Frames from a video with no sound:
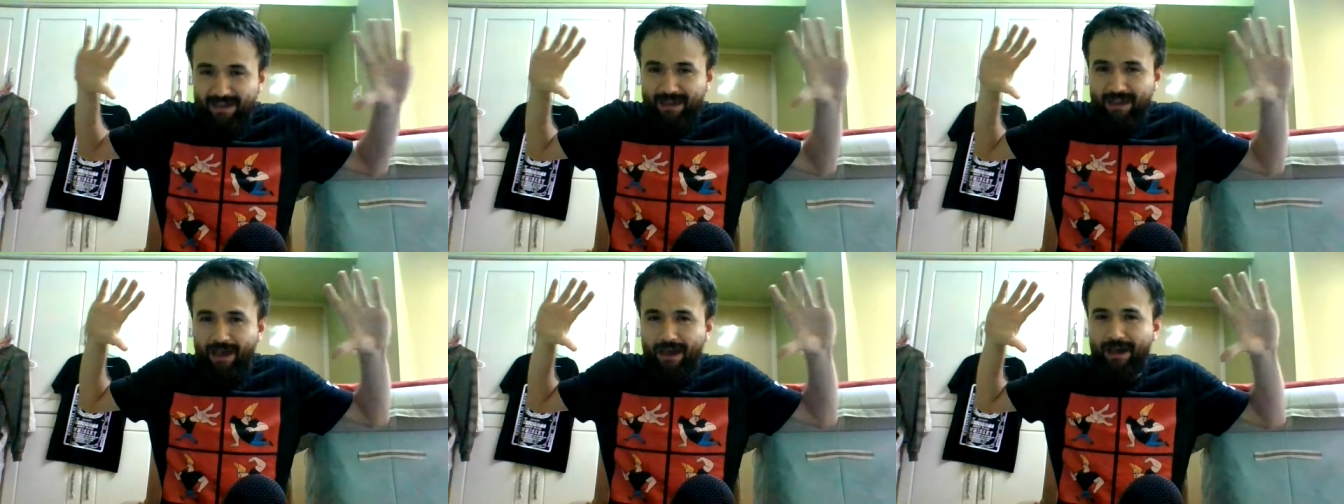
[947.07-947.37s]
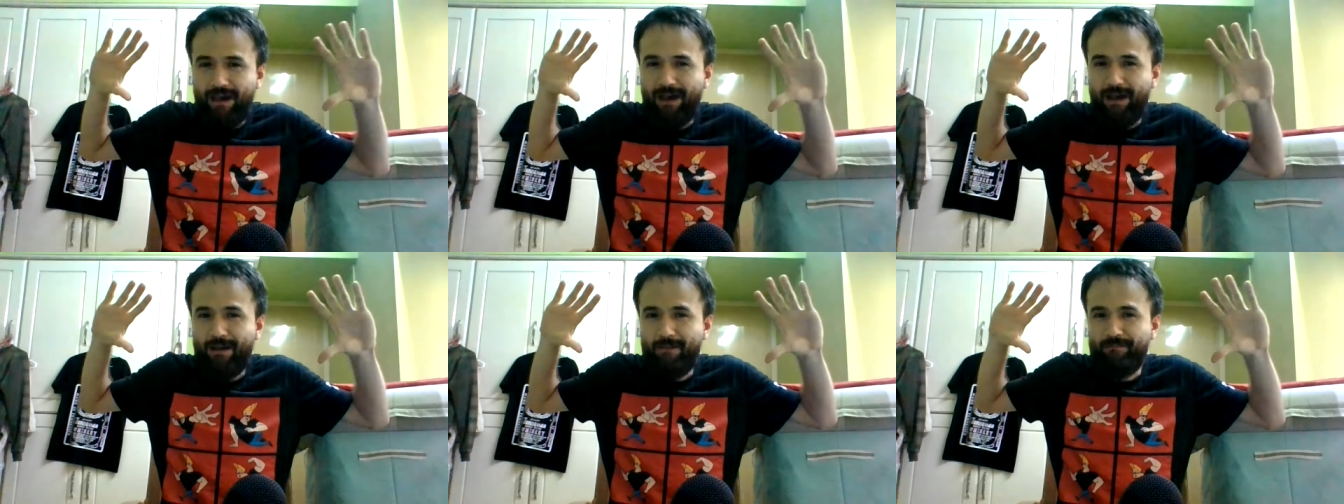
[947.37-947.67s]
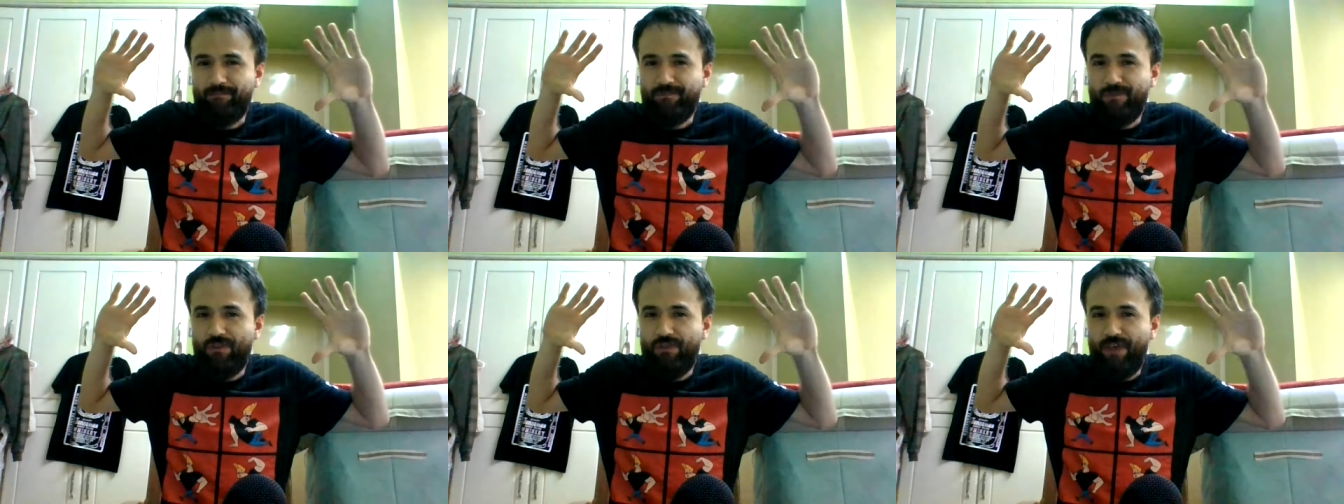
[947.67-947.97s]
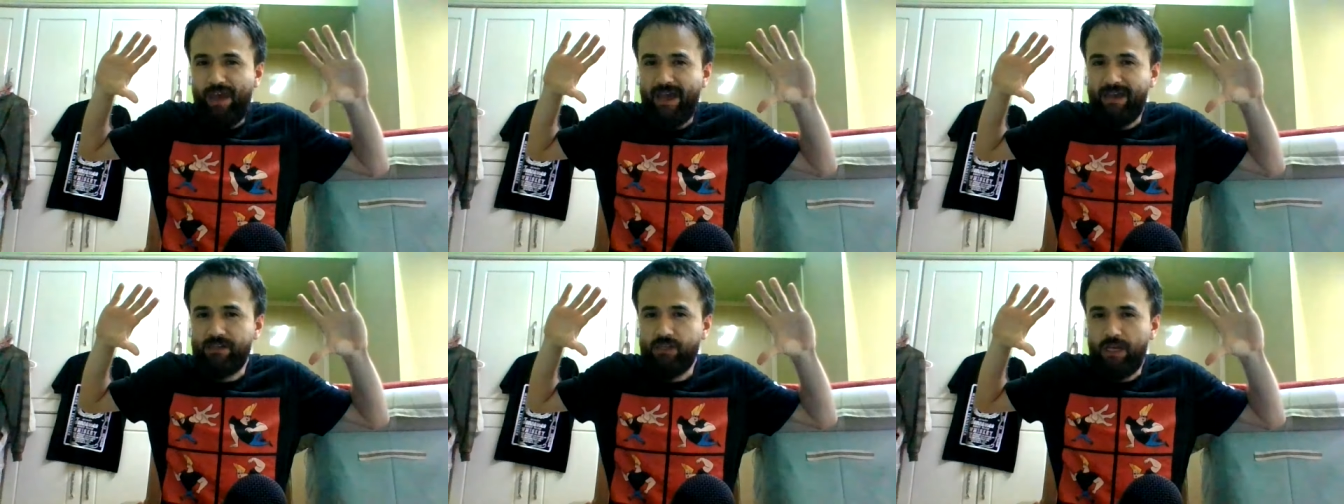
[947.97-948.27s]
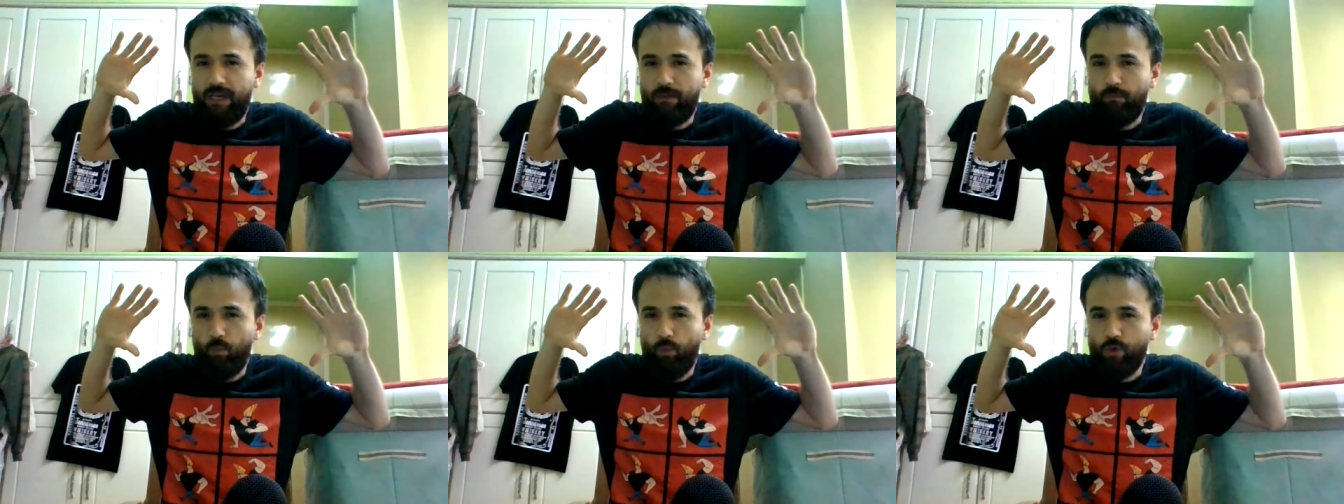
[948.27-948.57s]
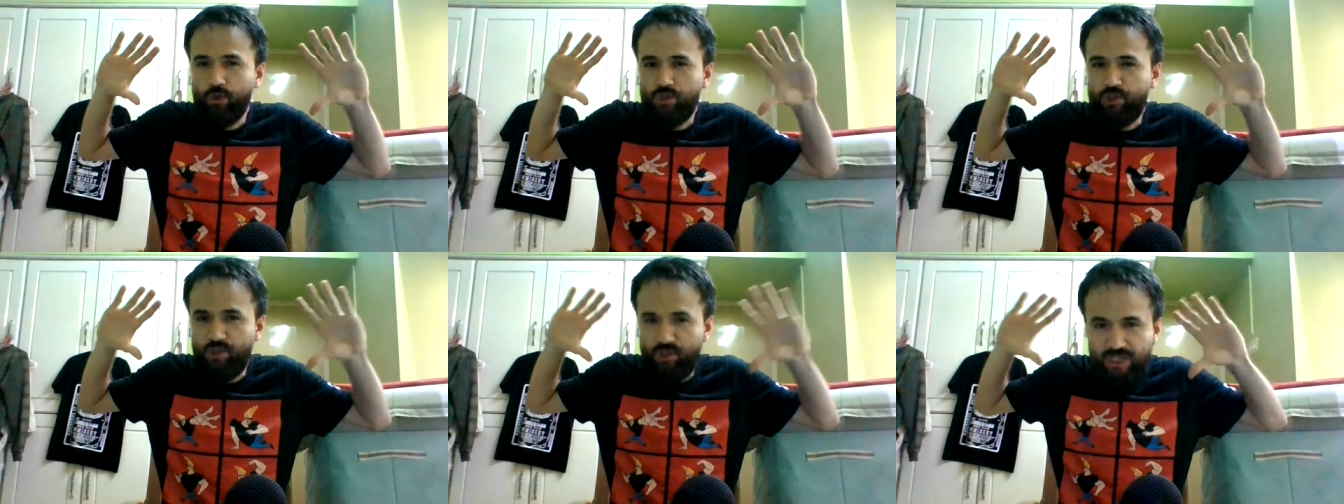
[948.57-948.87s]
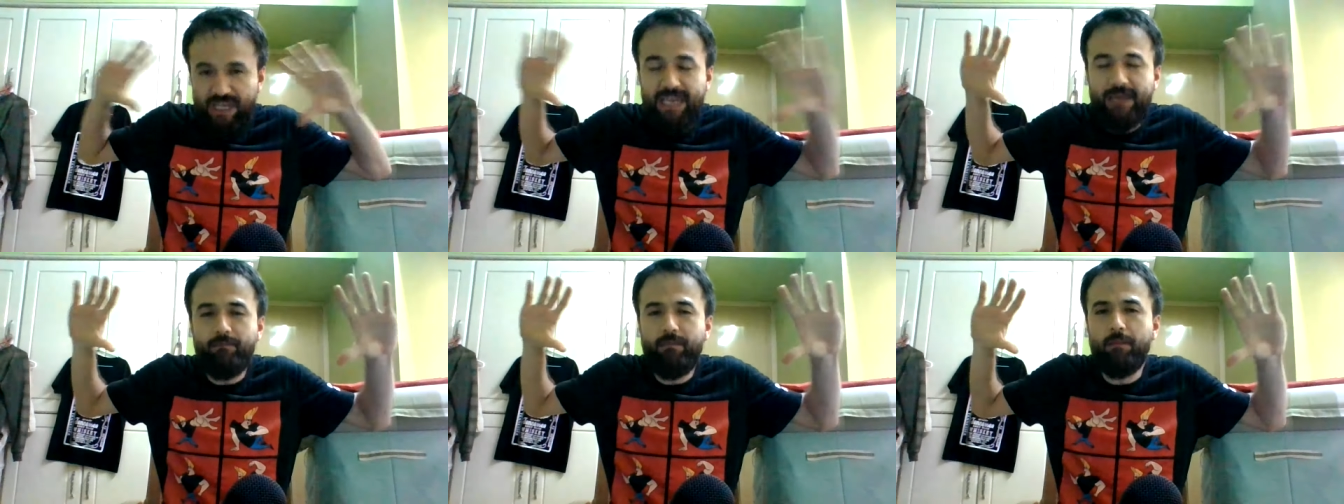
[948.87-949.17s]
um, that it will
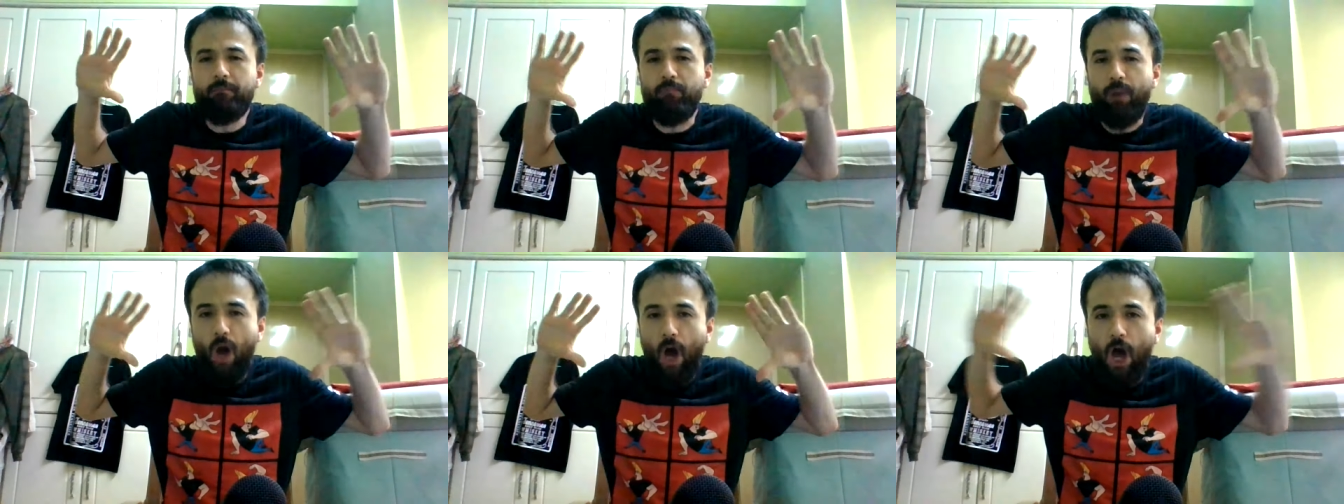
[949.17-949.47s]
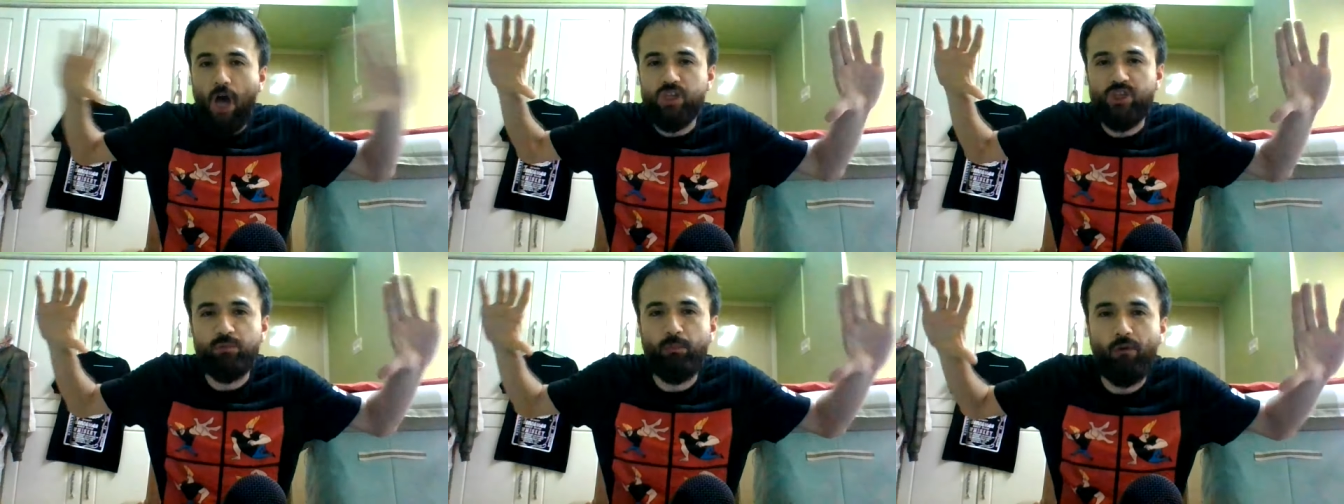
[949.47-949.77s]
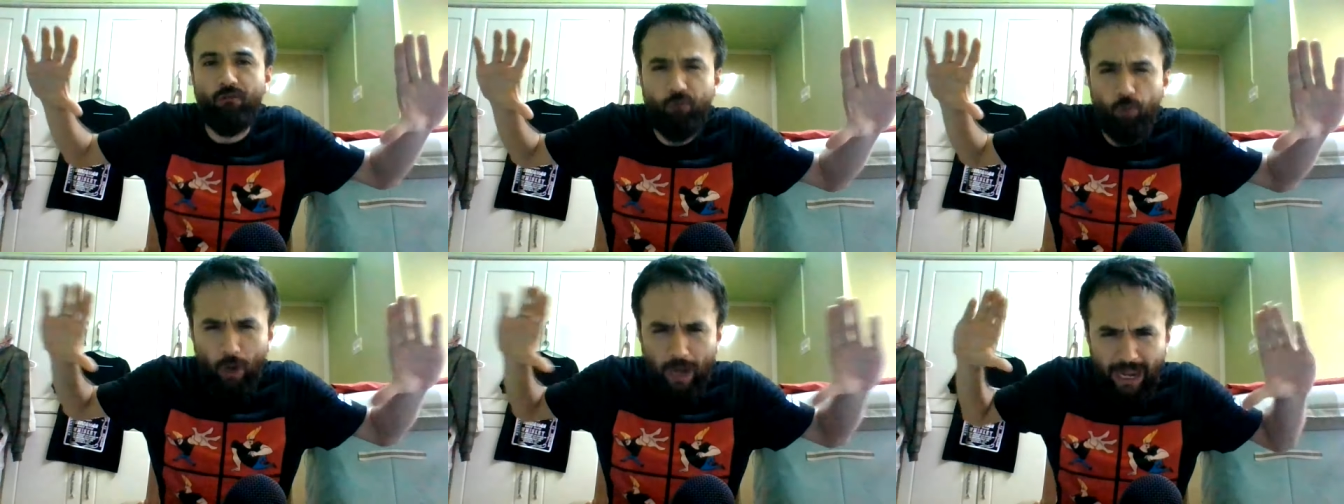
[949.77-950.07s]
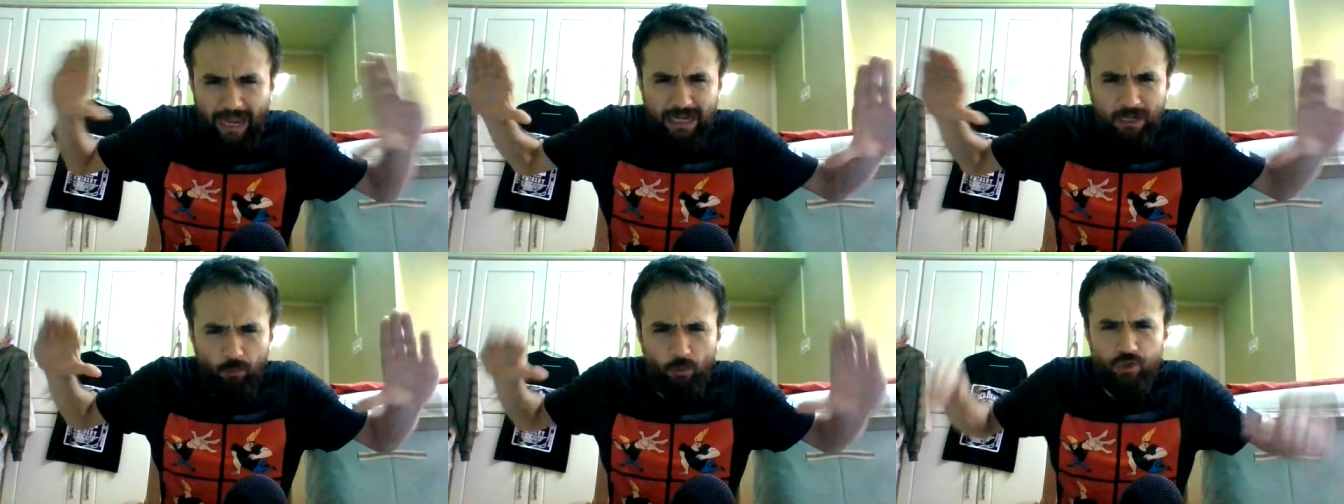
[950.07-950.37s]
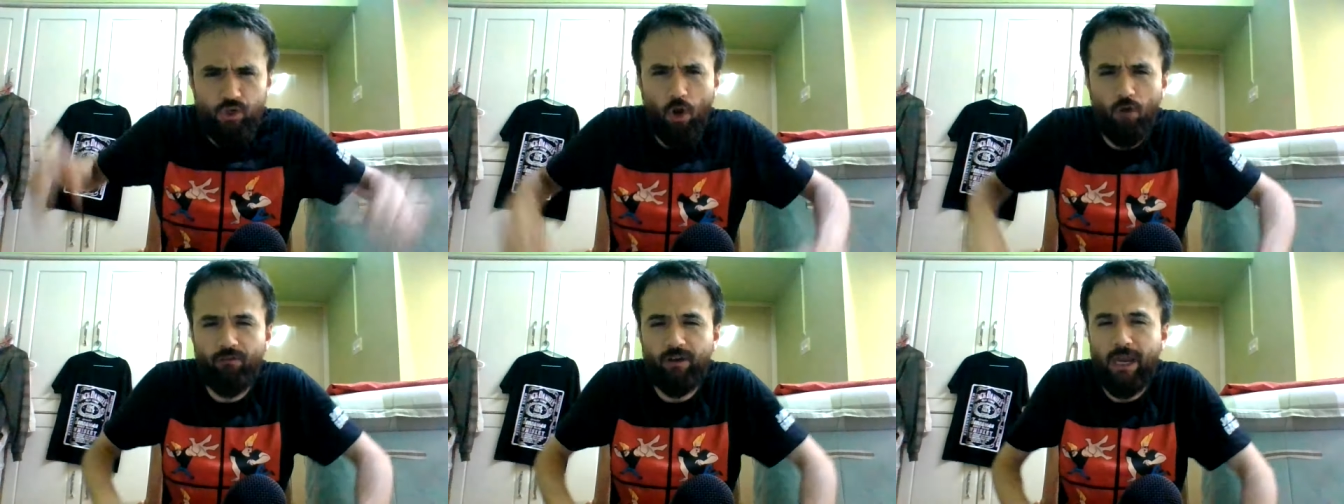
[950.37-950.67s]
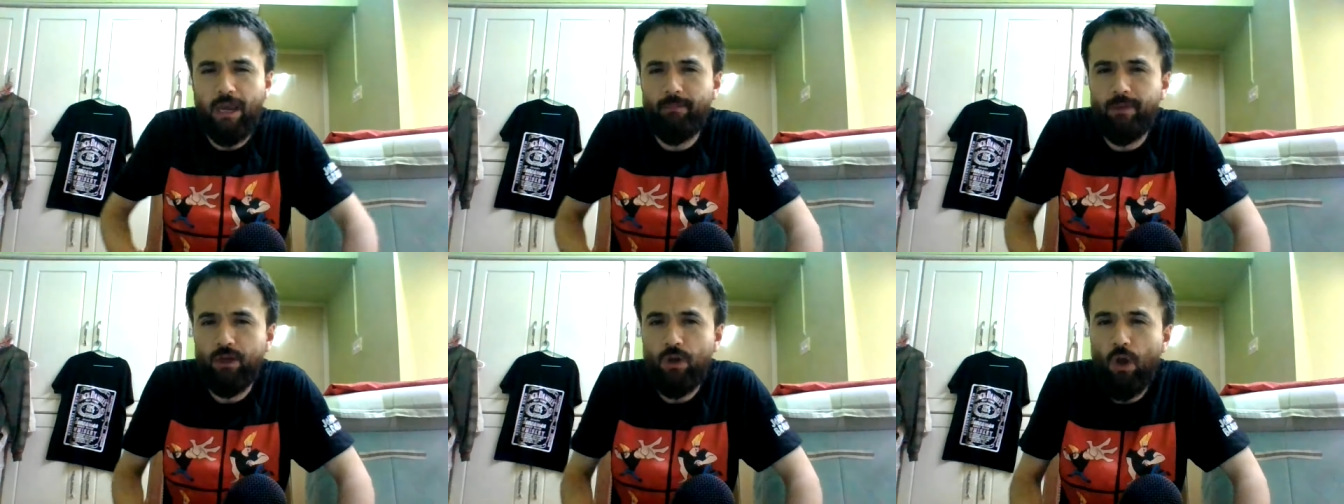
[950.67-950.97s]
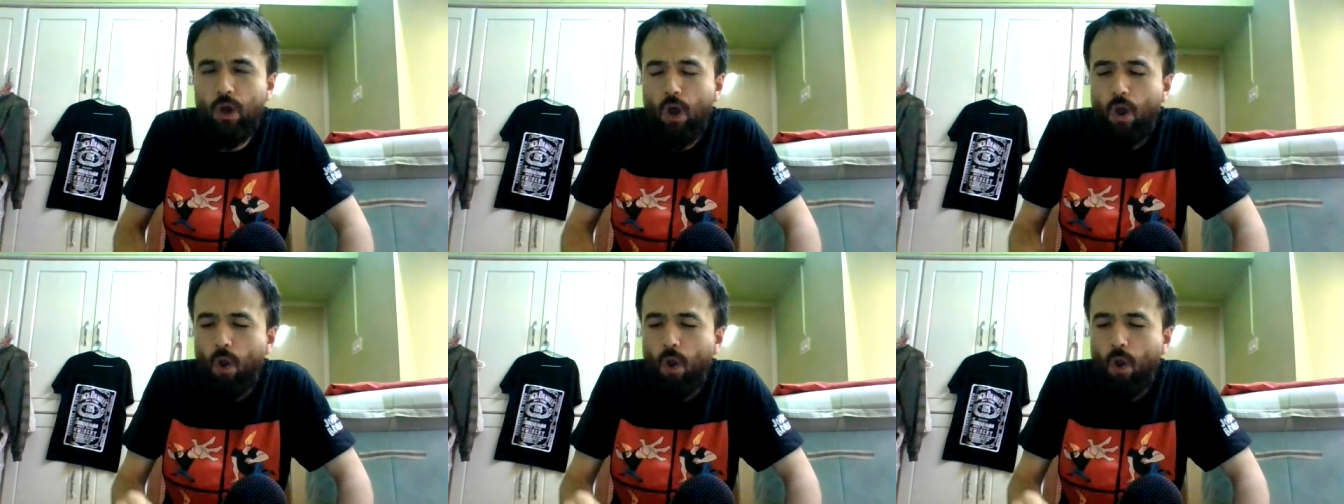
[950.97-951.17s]
seem impossible for anyone to overcome it,